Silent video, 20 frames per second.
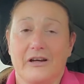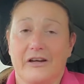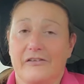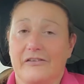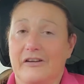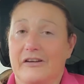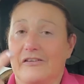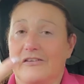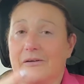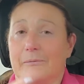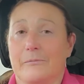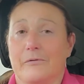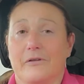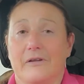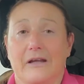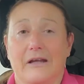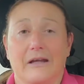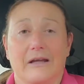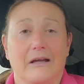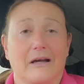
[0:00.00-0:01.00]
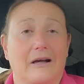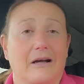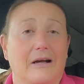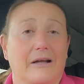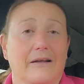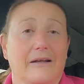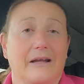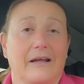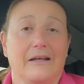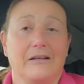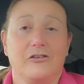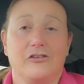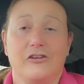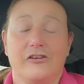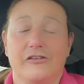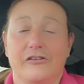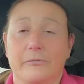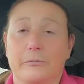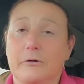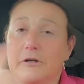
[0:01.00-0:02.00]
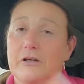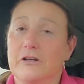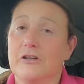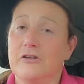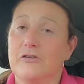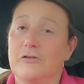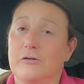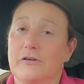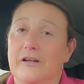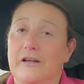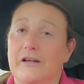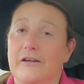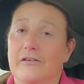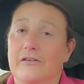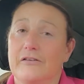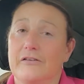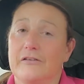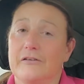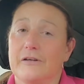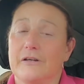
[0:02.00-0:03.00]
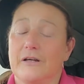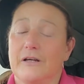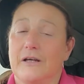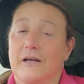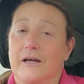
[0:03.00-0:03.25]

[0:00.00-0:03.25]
I said something and then she said, well, you could do this.